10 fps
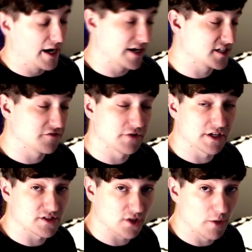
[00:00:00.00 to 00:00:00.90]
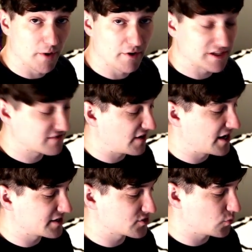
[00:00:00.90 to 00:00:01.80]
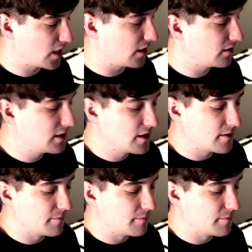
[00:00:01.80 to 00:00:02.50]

I guess if we get Slowpoke, it's fine as well.